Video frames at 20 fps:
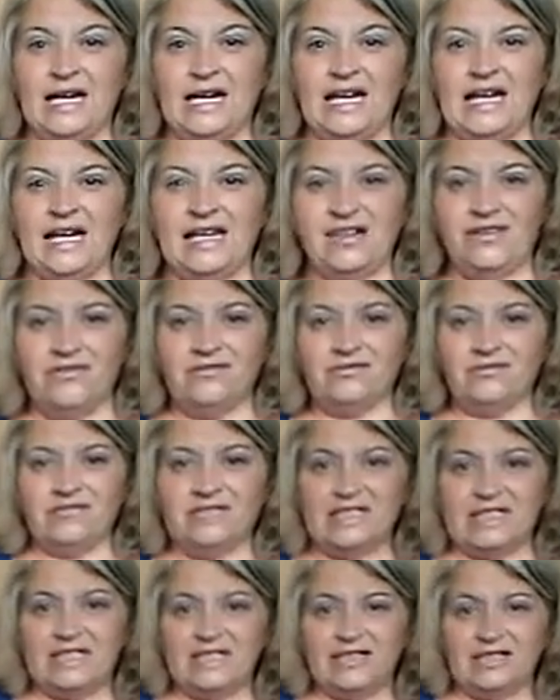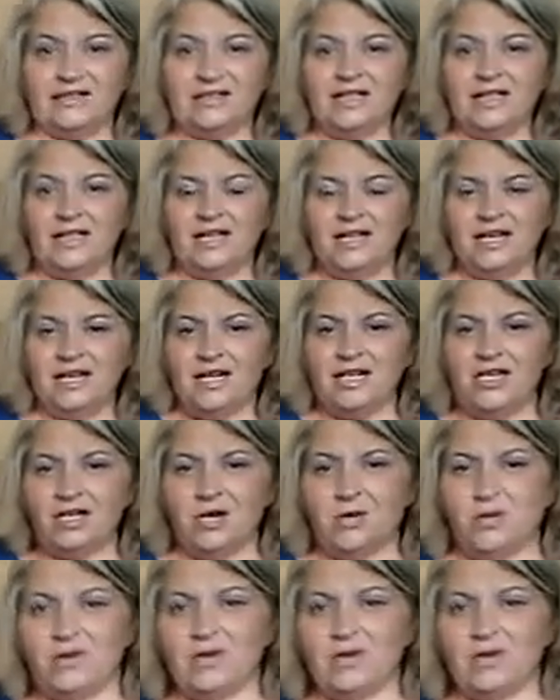I don't really know